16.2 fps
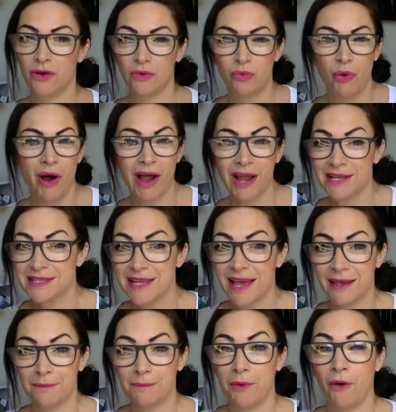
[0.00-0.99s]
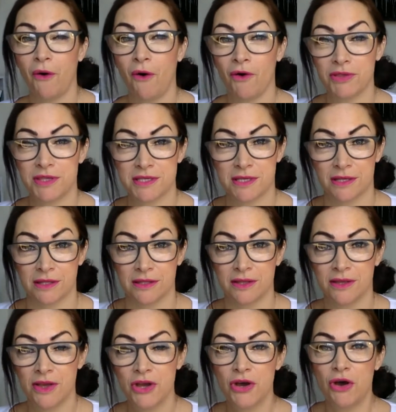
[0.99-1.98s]
Why is that important?
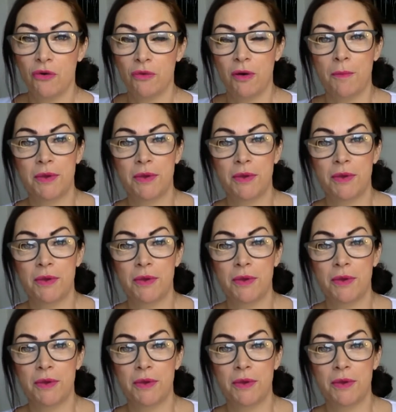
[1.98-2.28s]
Well,